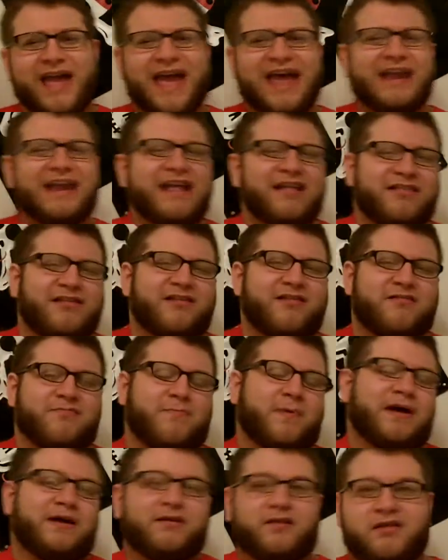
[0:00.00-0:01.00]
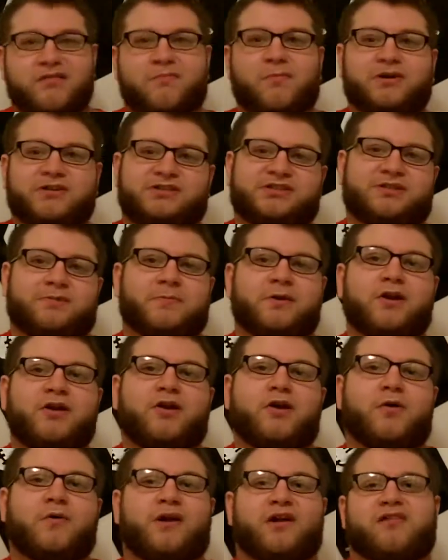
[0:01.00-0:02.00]
And that's about as much as I'm going to
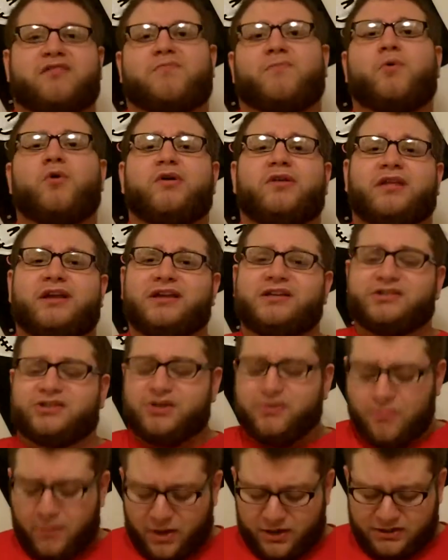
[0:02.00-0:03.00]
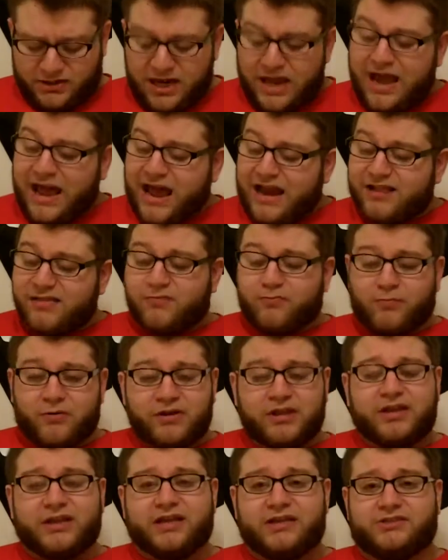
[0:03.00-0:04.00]
go without spoiling it too much. And it's
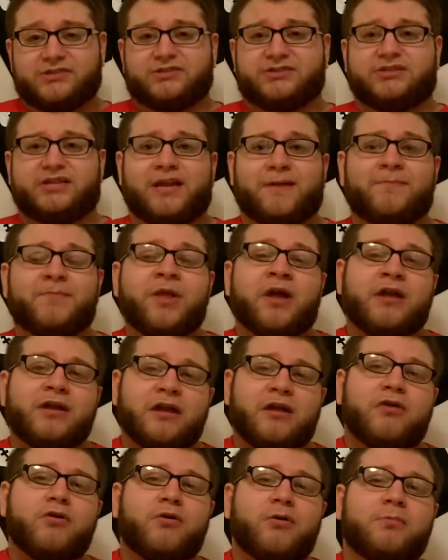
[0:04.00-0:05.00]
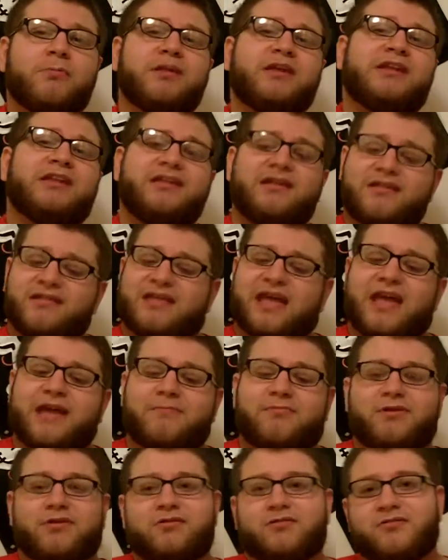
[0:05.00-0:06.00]
really interesting. Now, normally in these
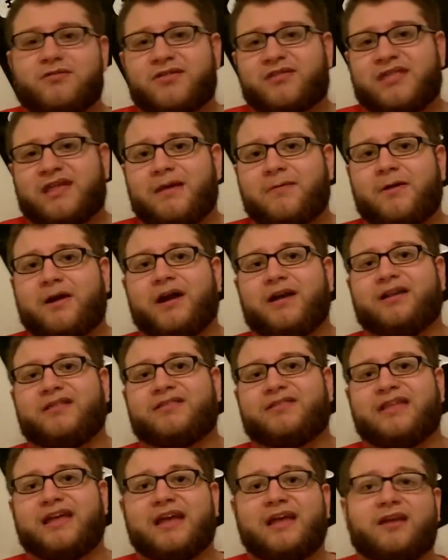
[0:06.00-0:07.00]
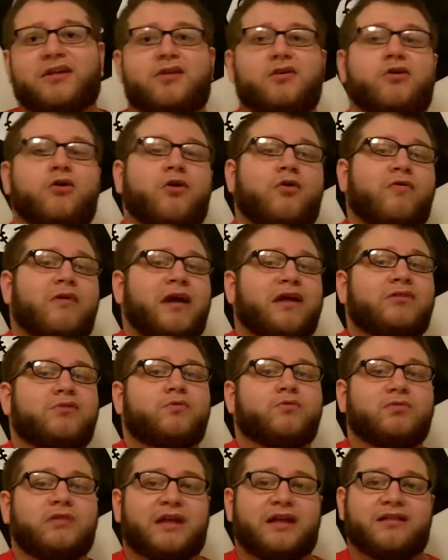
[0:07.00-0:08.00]
games, you do the same kind of thing. You go around
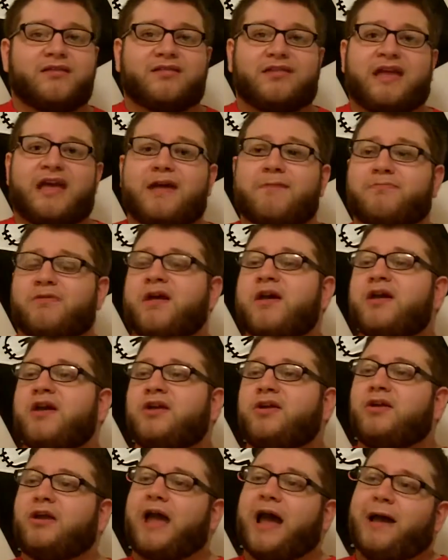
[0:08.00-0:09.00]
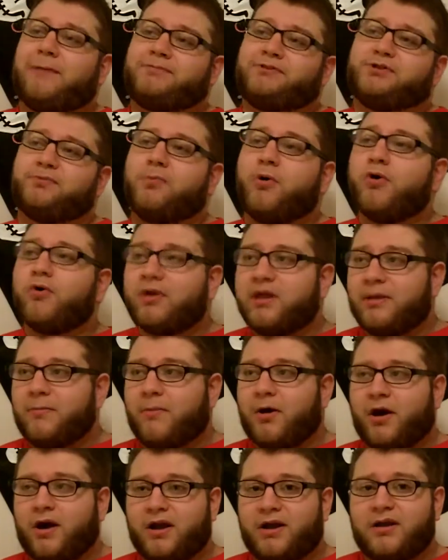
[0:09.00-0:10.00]
the landscapes, you capture
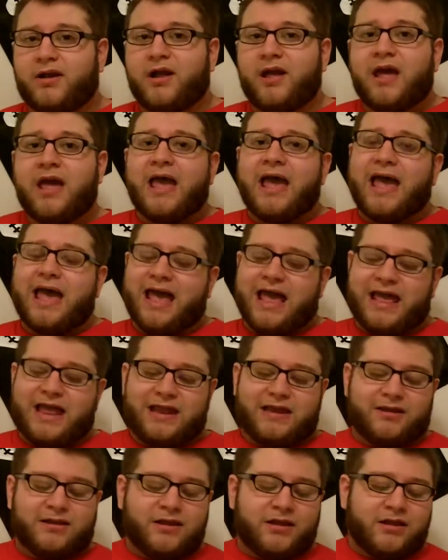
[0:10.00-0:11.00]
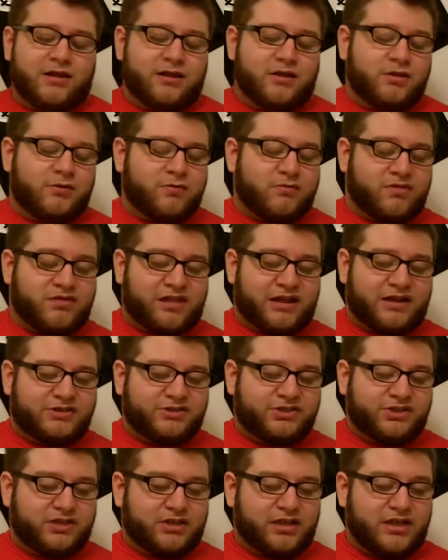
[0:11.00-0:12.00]
Pokemon, and you
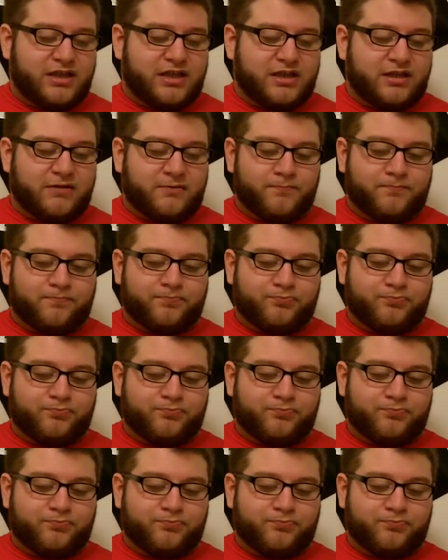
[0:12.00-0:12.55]
essentially